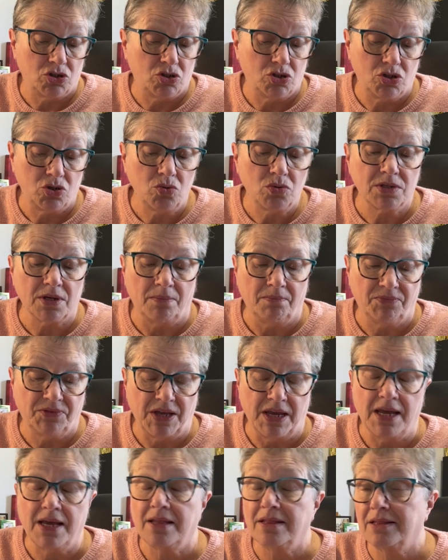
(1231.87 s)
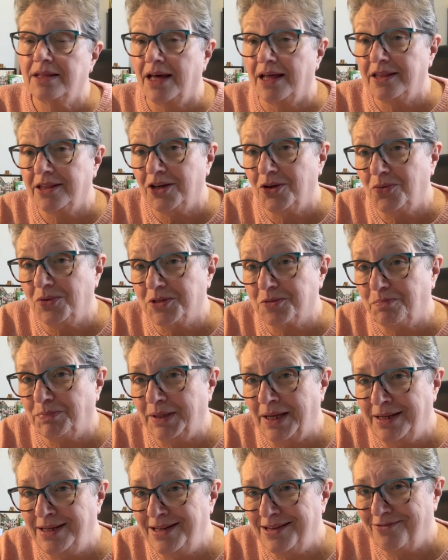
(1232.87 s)
do something that there was
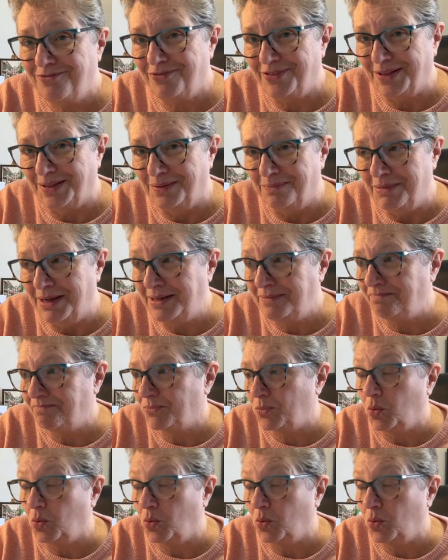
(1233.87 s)
blending filament.